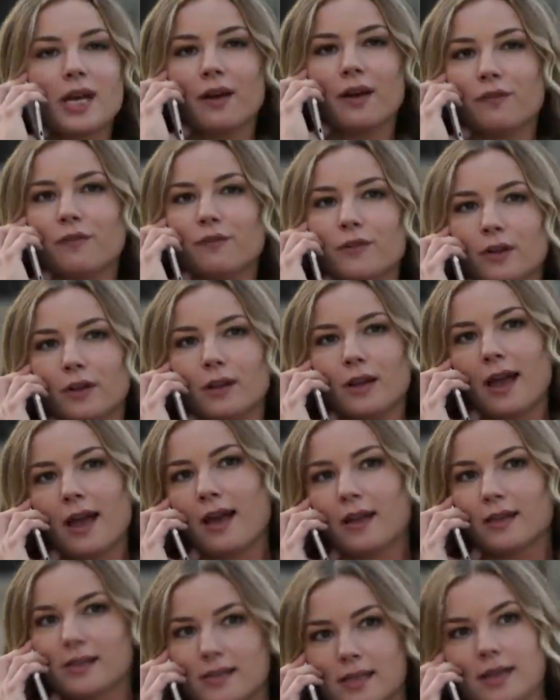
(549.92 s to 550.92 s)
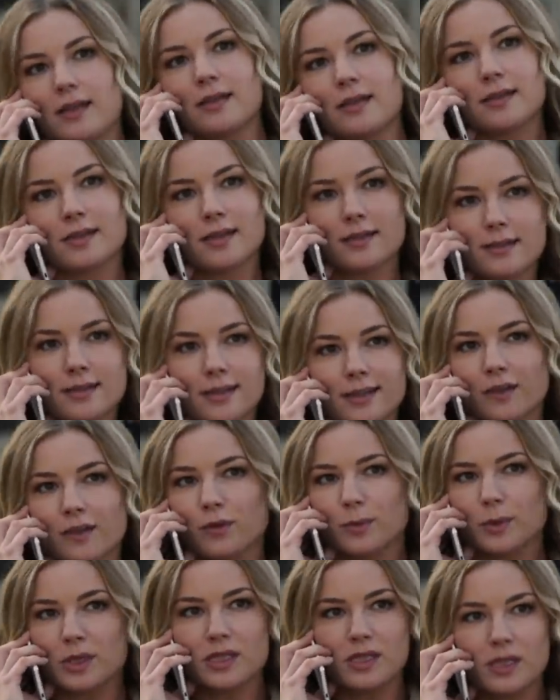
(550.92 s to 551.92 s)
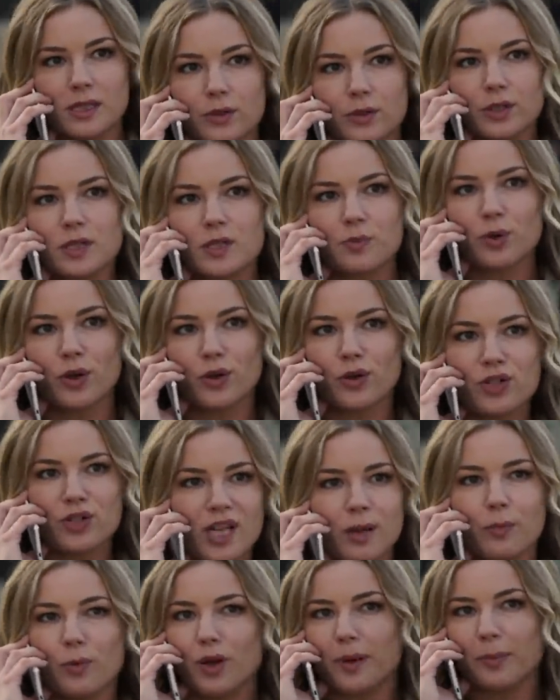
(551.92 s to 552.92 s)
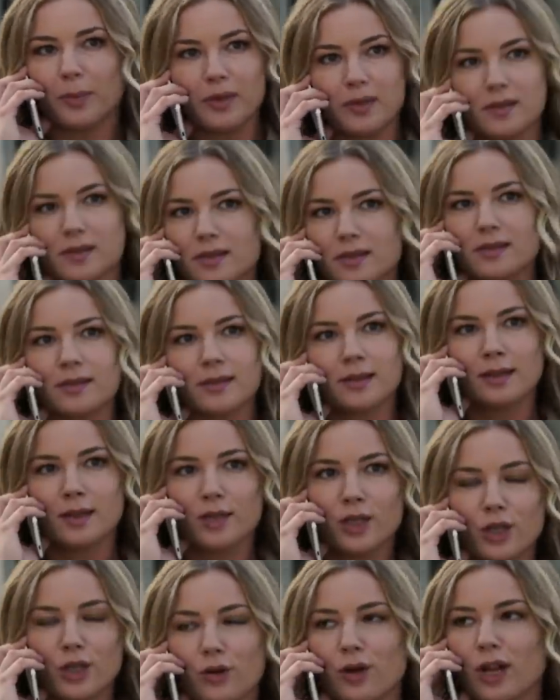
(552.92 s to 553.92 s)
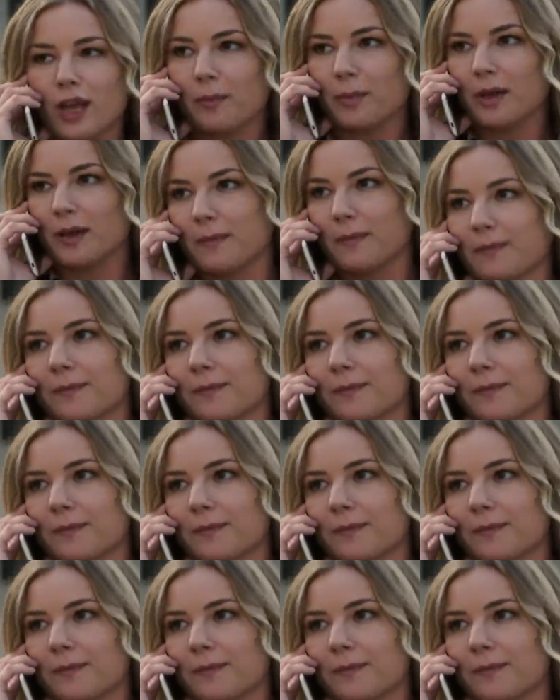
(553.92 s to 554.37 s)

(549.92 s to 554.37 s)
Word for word: have full access to government secrets, prototype weapons, you name it.